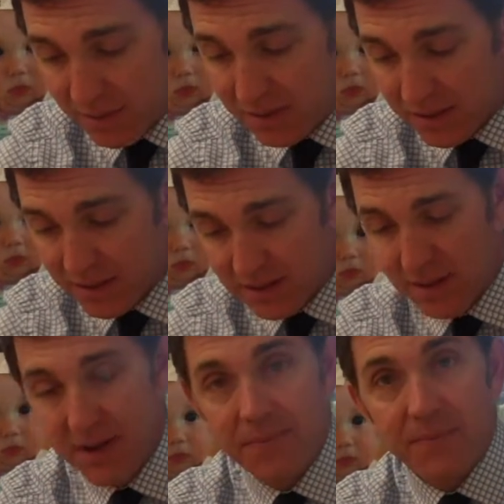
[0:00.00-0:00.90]
abuses
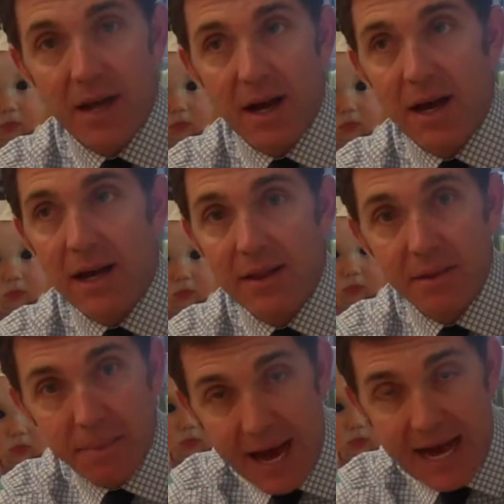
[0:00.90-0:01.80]
uh, in
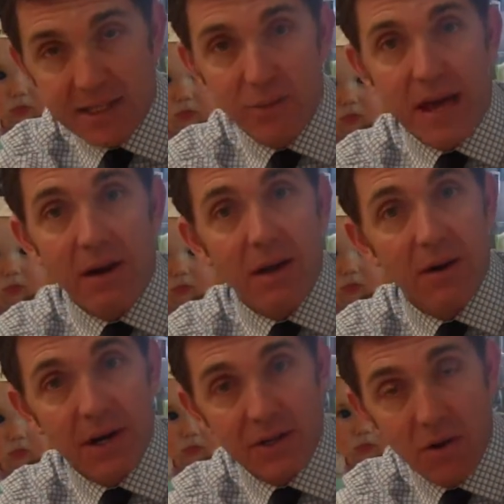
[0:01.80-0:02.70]
the past without
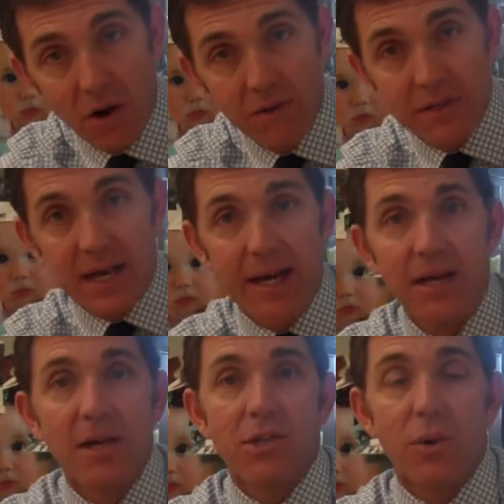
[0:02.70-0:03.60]
congressional oversight.
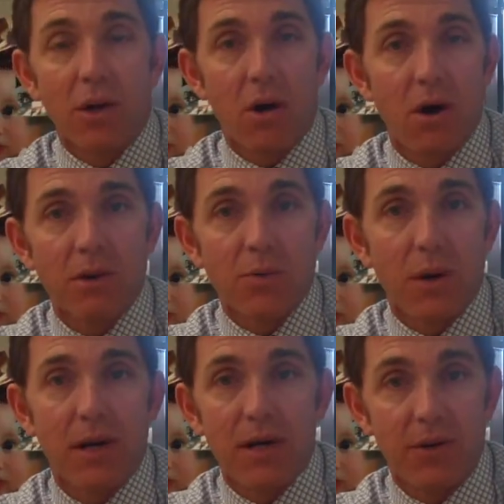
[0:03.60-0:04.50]
So what Congress
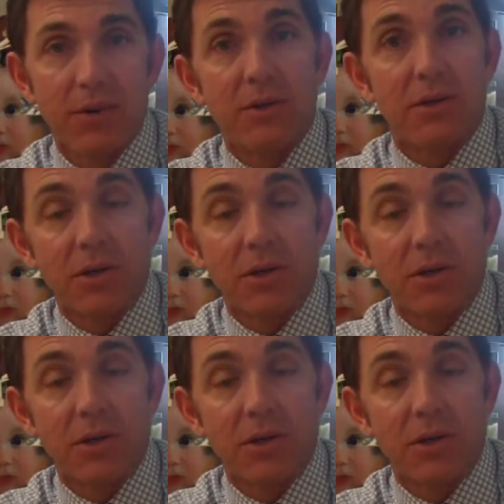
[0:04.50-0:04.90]
wanted to do is